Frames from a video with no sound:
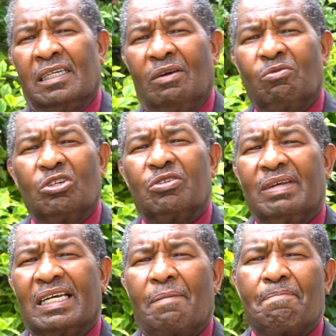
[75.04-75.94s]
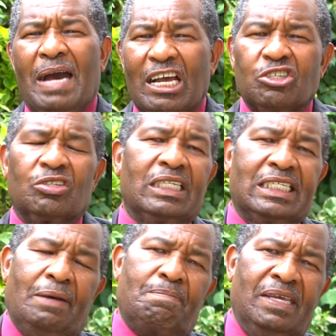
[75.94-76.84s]
I want to make a passionate
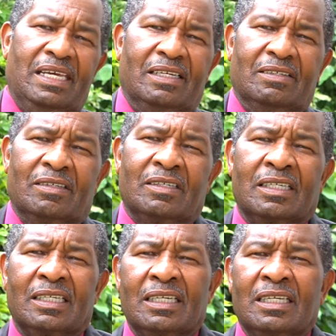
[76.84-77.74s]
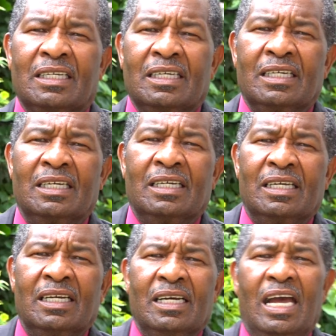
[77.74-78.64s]
appeal.
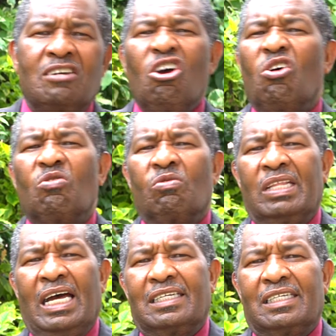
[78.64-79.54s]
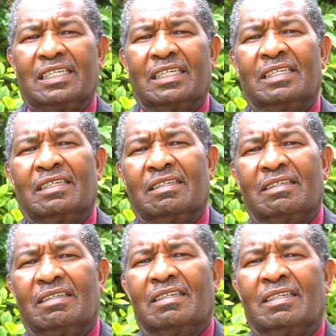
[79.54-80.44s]
I know that
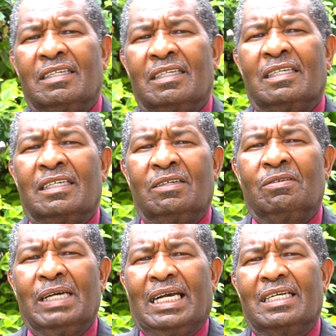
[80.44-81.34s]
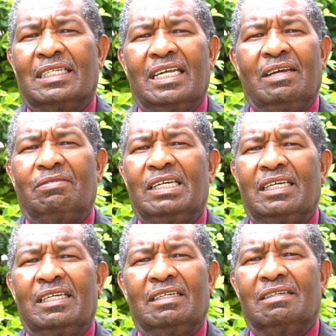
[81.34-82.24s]
we can say
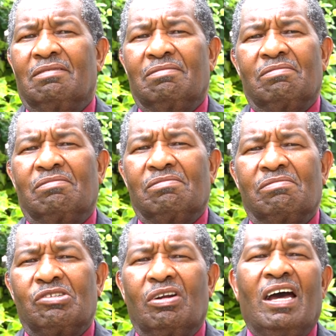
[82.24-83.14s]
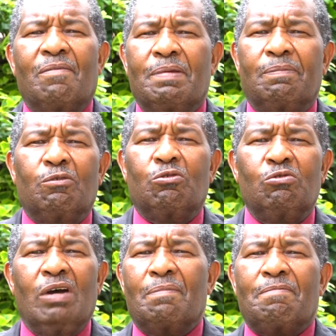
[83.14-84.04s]
we don't have people
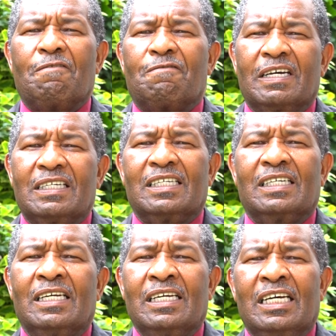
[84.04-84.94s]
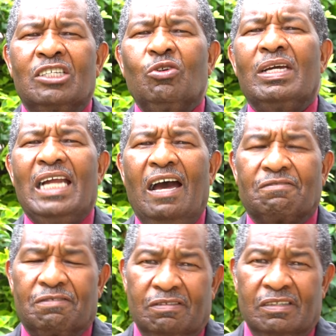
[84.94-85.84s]
who are perfect. And sure
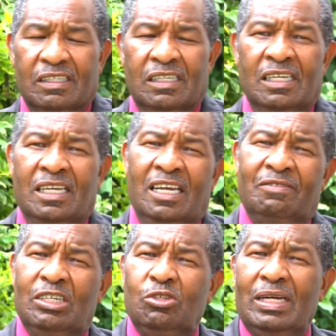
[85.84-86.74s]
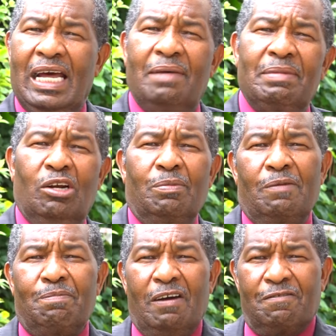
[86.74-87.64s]
enough, even you and I may not be
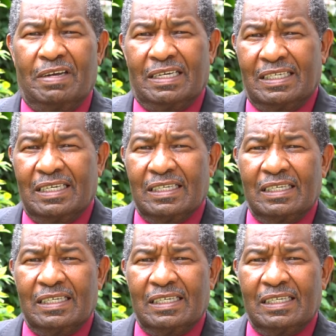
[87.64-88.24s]
perfect.